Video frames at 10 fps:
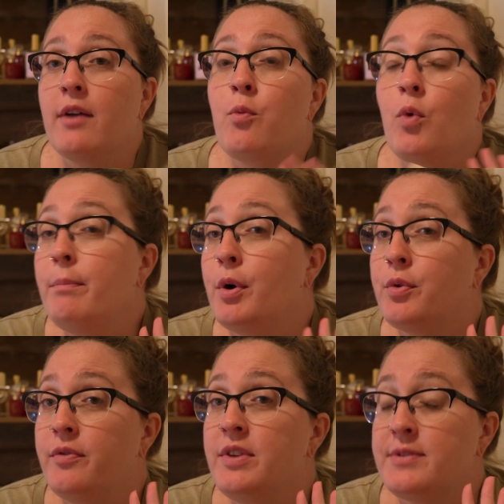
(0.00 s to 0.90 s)
worn
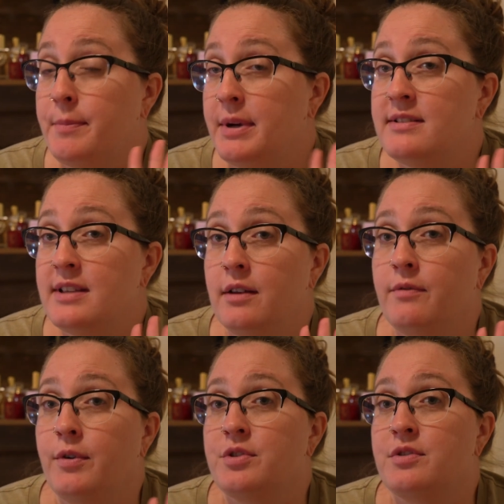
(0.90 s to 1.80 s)
both of these on my
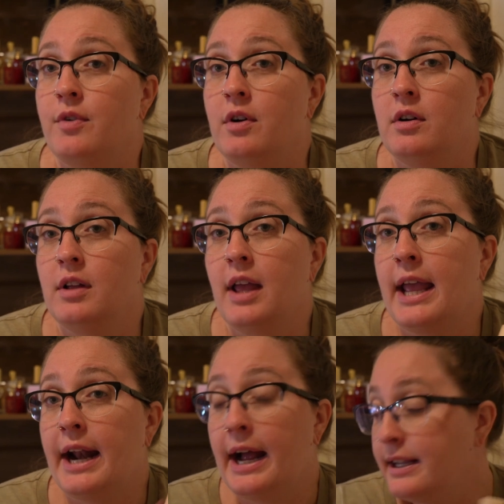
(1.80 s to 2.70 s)
skin, first of all,
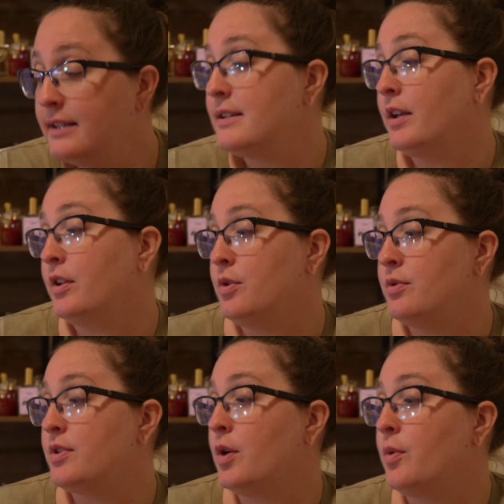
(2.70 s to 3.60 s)
and I can tell
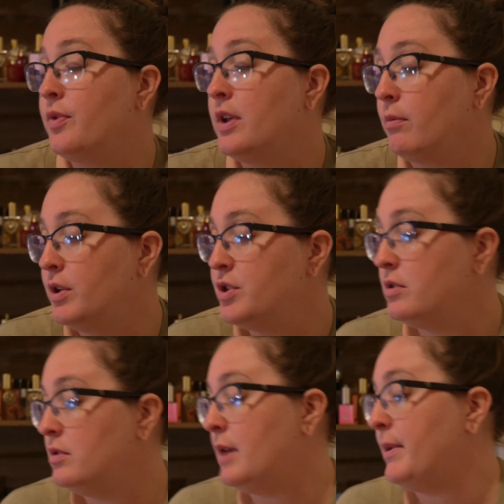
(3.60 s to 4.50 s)
you, so the
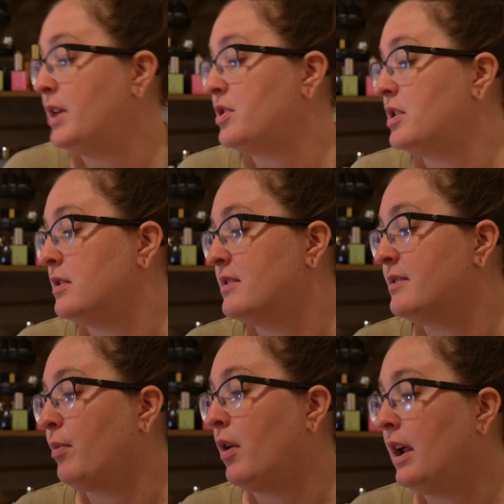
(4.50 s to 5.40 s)
original, I'm actually going to
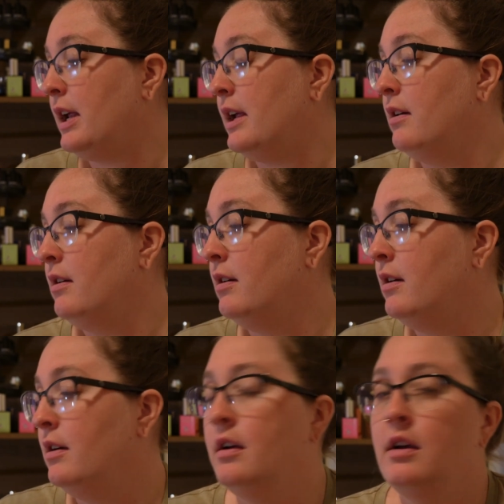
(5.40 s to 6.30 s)
spray.
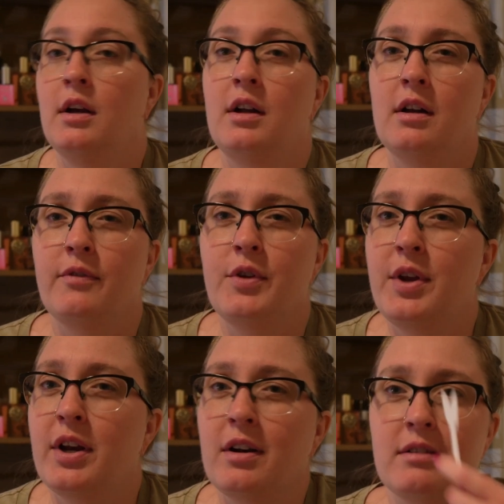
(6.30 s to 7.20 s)
If you
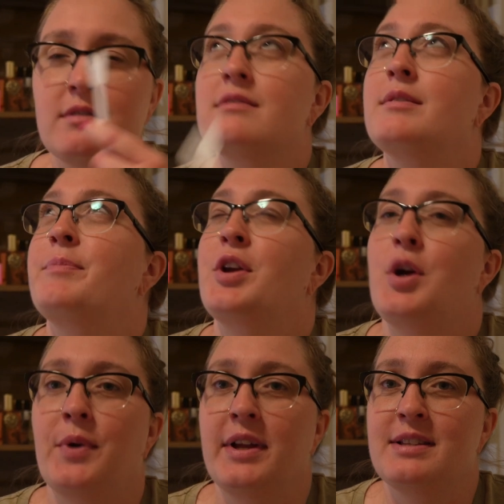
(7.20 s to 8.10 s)
hear something
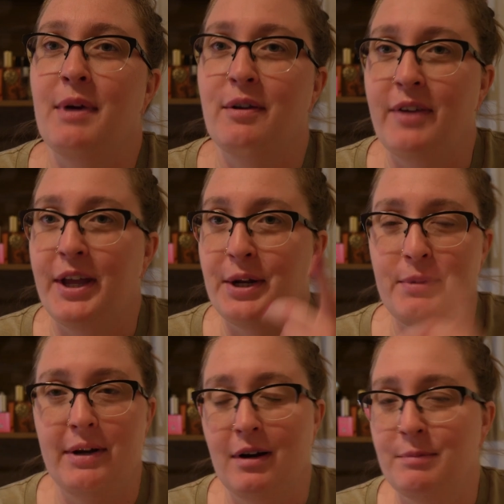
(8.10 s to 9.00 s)
going, it's my fan
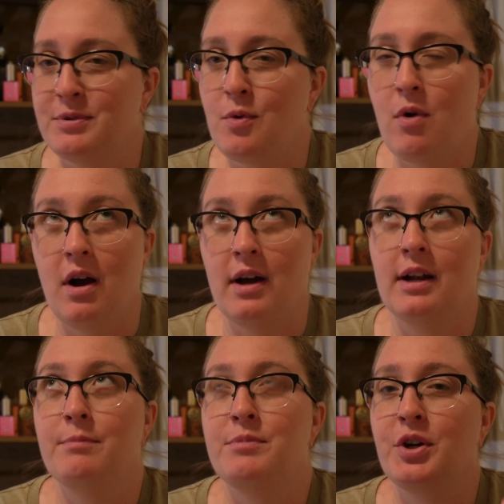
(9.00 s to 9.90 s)
up here. I'm so
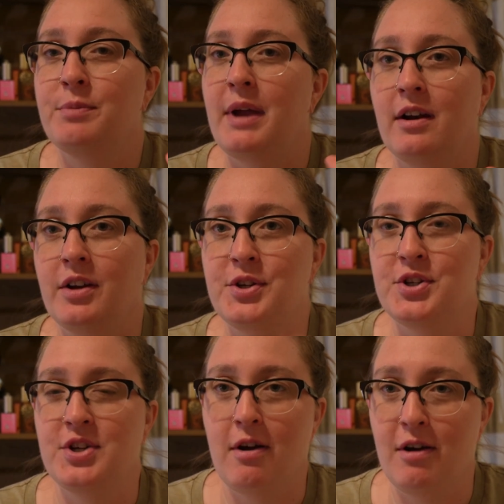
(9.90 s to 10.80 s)
hot. I've turned my air
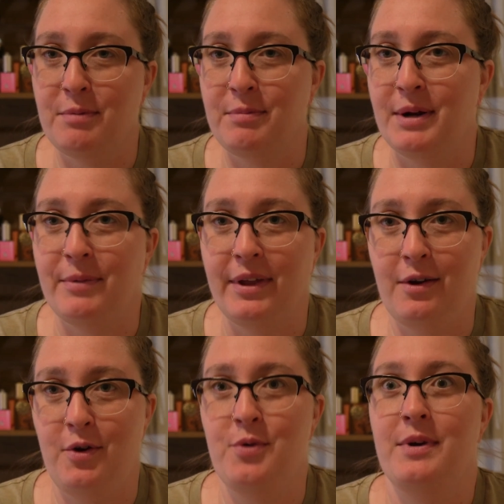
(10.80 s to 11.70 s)
conditioning on, but I'm
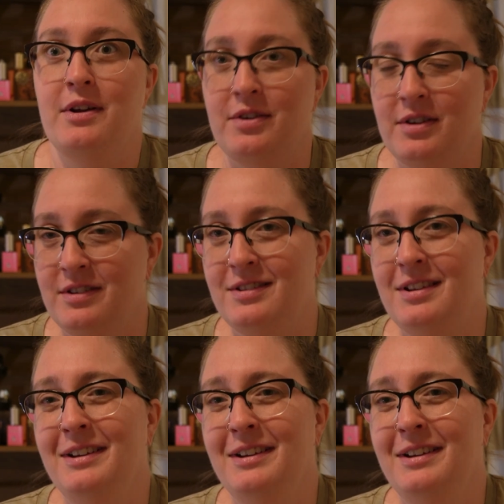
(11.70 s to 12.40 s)
like, oh my goodness.